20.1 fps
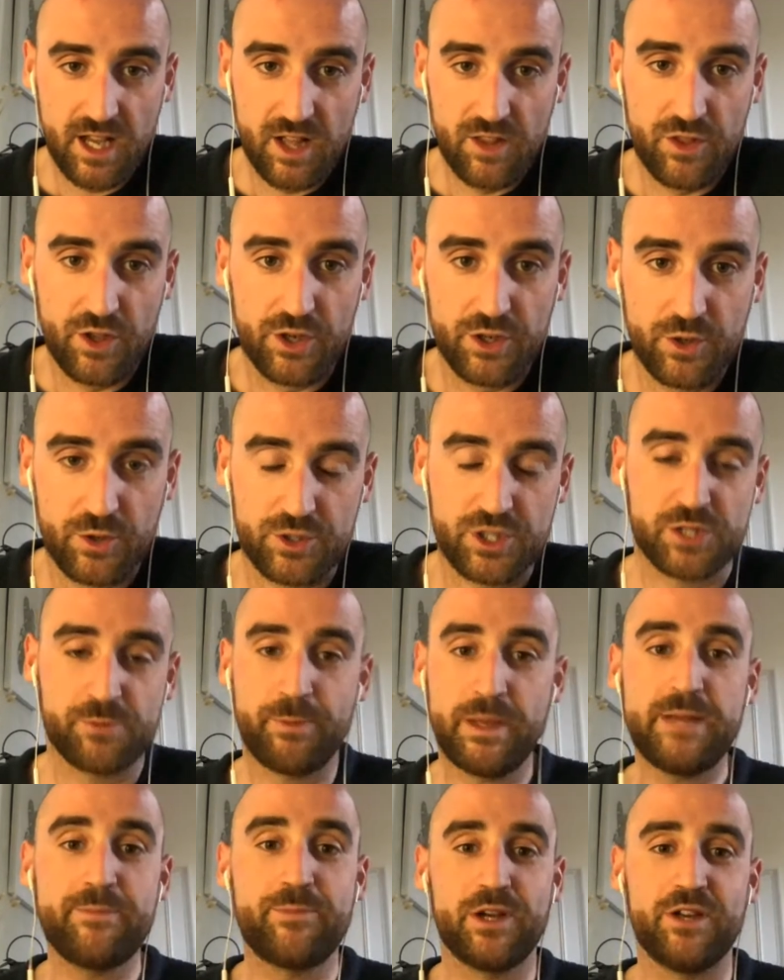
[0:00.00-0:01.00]
that not just
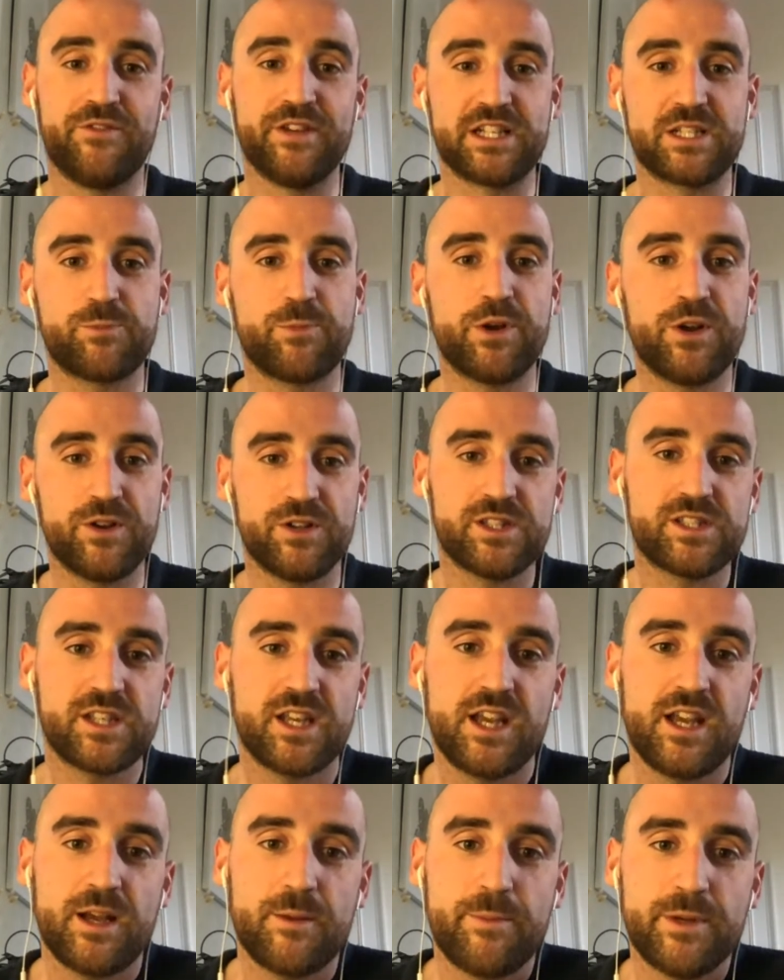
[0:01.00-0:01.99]
people have experienced,
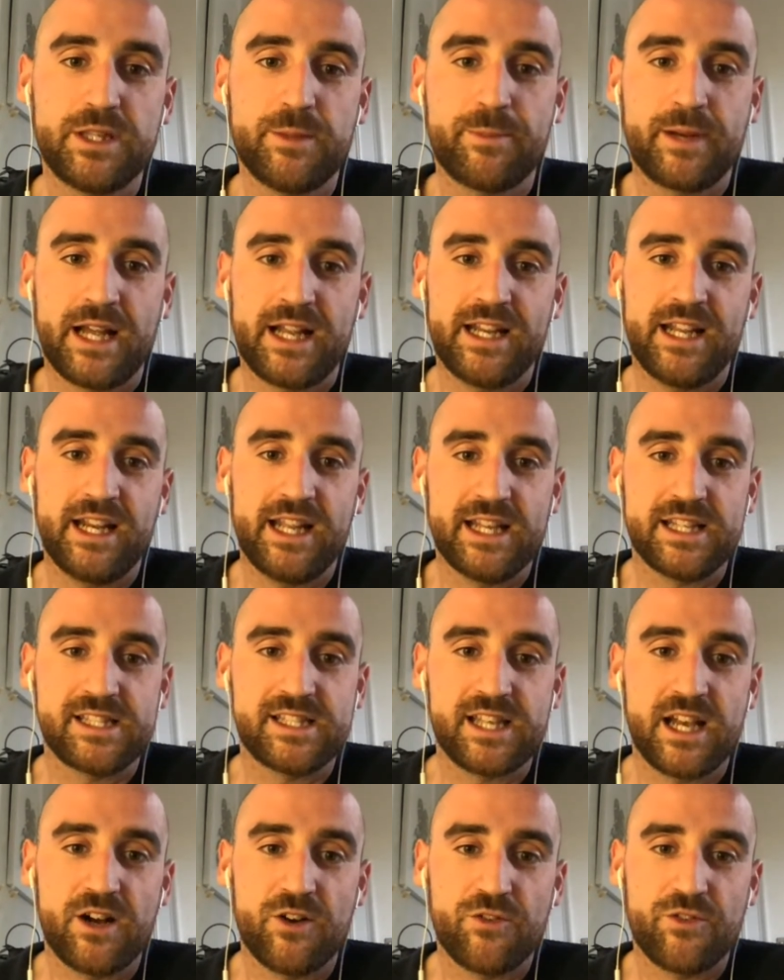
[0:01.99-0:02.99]
but the planet
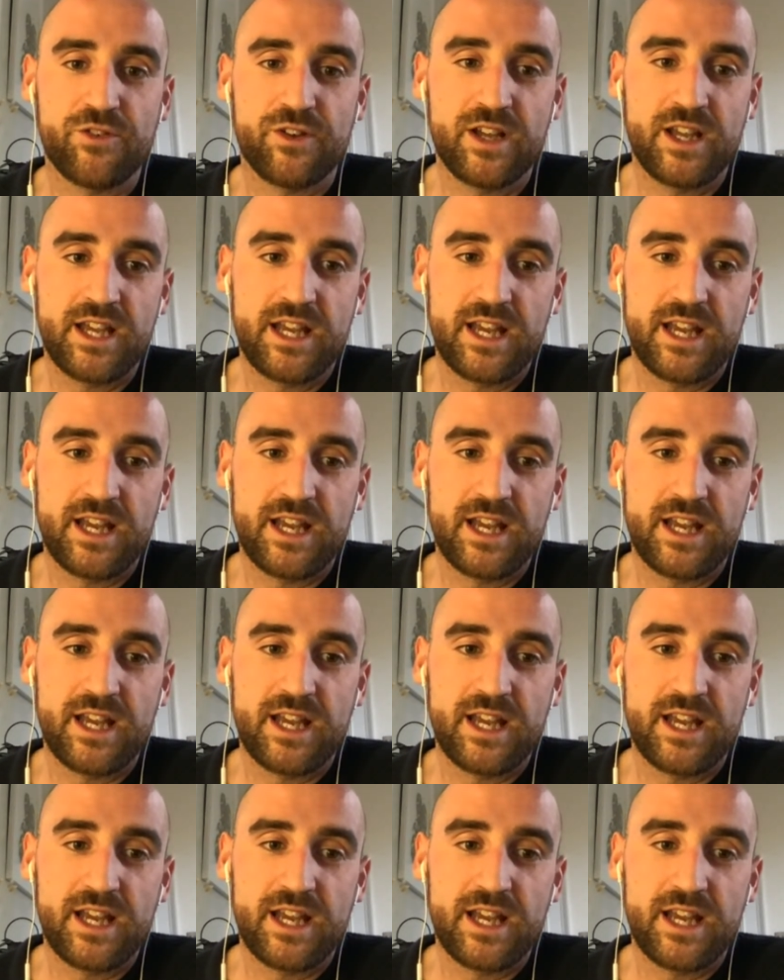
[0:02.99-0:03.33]
itself,